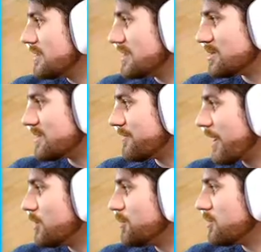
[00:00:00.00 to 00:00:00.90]
was
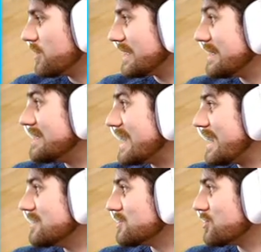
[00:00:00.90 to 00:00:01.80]
available like
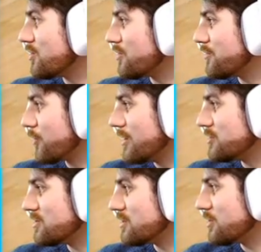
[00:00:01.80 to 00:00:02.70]
days ago for
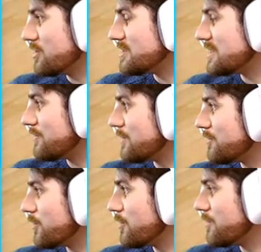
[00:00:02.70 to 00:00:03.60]
$137
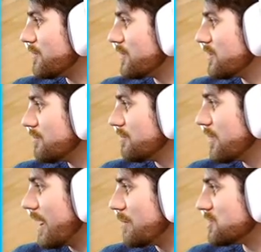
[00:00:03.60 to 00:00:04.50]
from
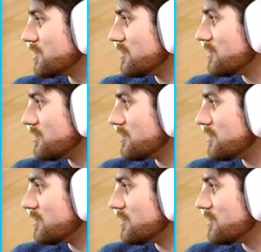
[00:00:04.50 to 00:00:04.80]
Amazon.